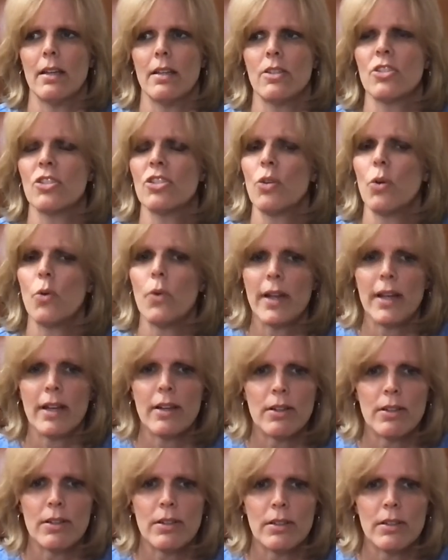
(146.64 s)

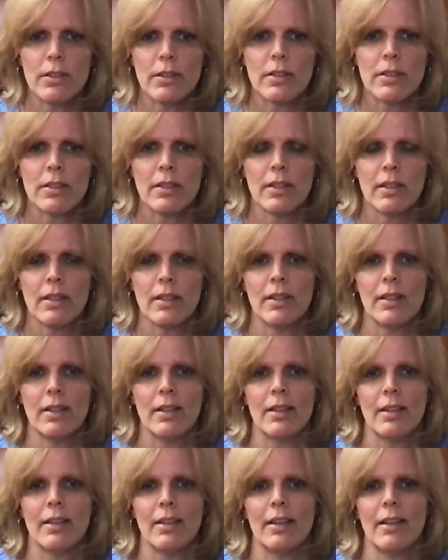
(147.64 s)
soiled.
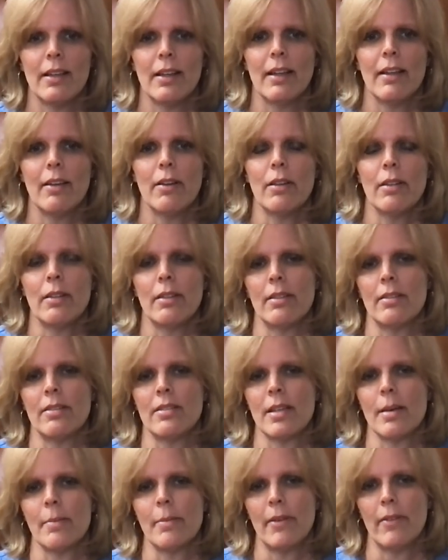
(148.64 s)

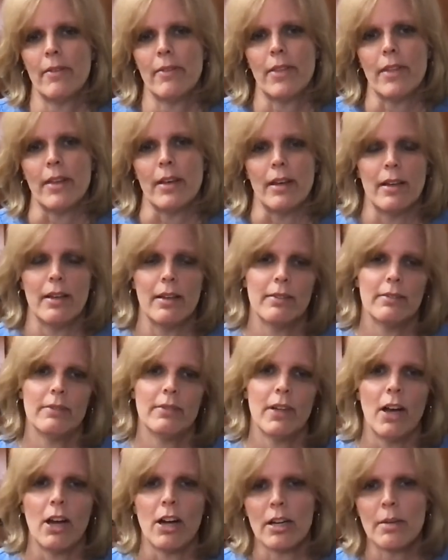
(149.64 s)
Some of the
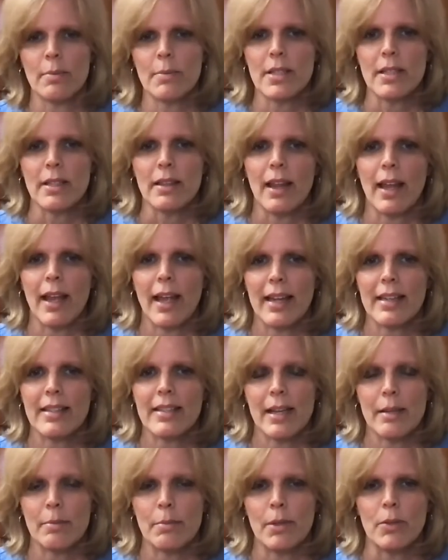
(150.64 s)
arms and legs
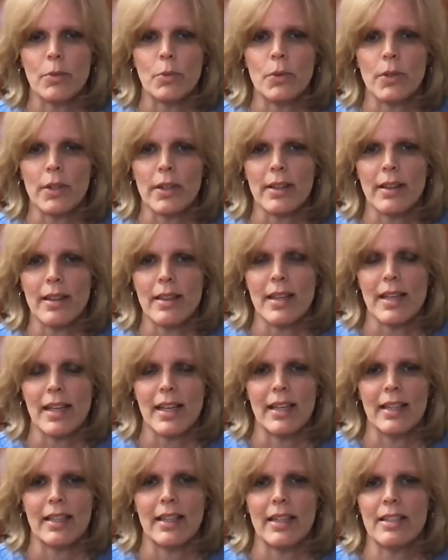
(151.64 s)
had been worn thin.